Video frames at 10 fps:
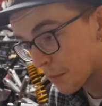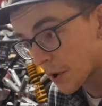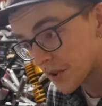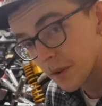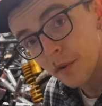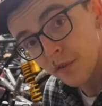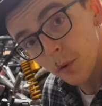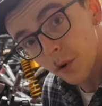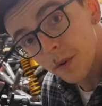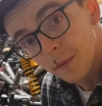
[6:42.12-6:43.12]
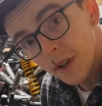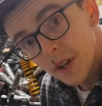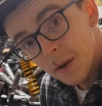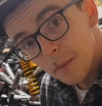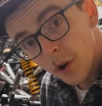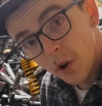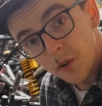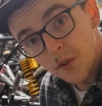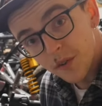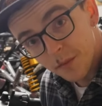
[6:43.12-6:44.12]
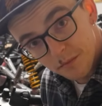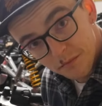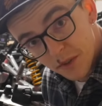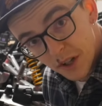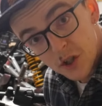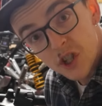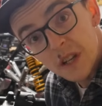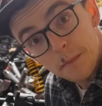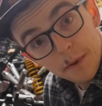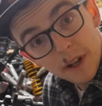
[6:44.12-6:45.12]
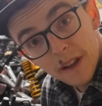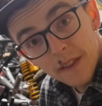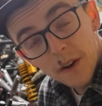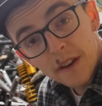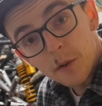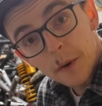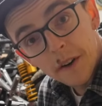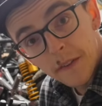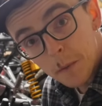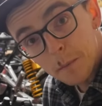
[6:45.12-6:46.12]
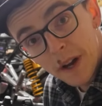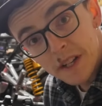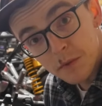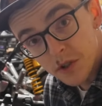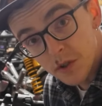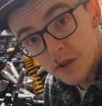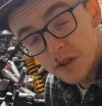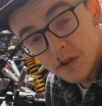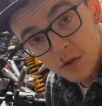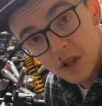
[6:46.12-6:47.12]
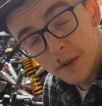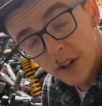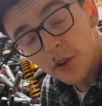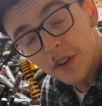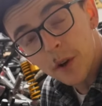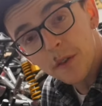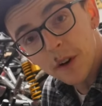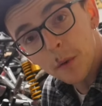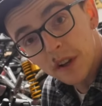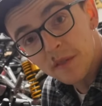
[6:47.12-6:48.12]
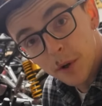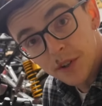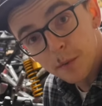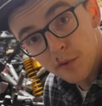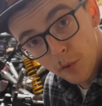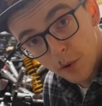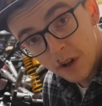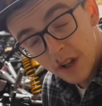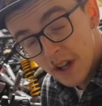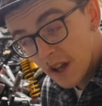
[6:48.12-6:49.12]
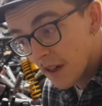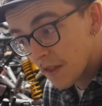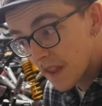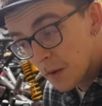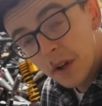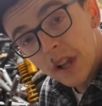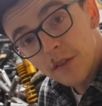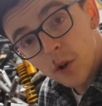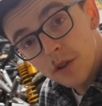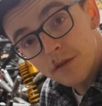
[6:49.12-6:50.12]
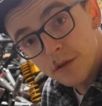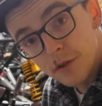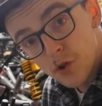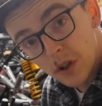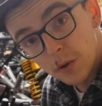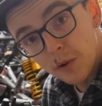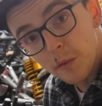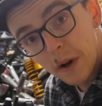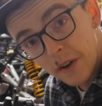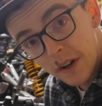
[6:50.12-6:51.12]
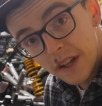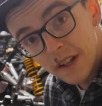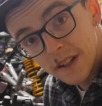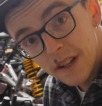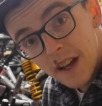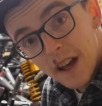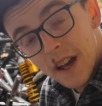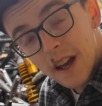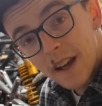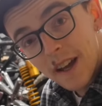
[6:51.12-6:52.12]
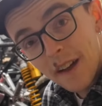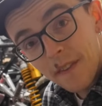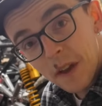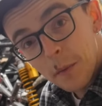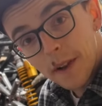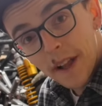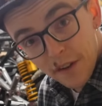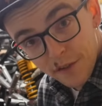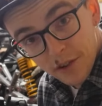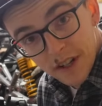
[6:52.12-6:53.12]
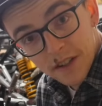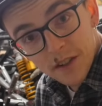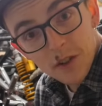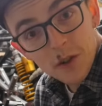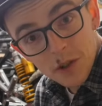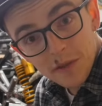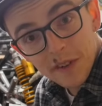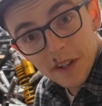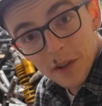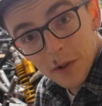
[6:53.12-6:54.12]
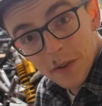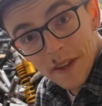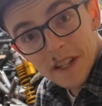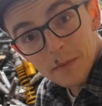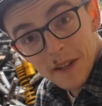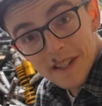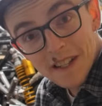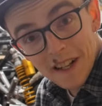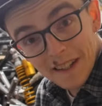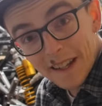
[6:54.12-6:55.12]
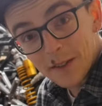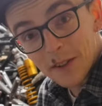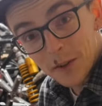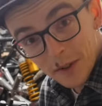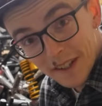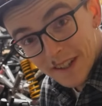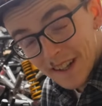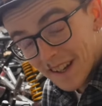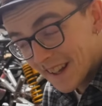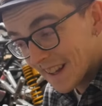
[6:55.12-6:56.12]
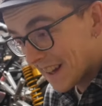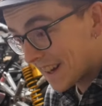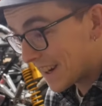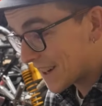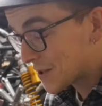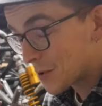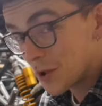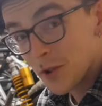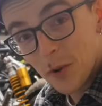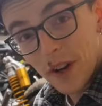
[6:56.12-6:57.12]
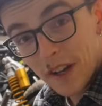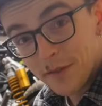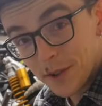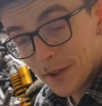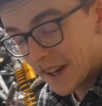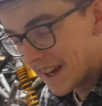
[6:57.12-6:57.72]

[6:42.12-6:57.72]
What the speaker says: bought it before, because they're cheap and they're everywhere and they're mass produced. So someone else out there will have bought it before. They will have gone through the struggle of wiring it, and they will have created a YouTube video that explains exactly how to do it, so you don't have to.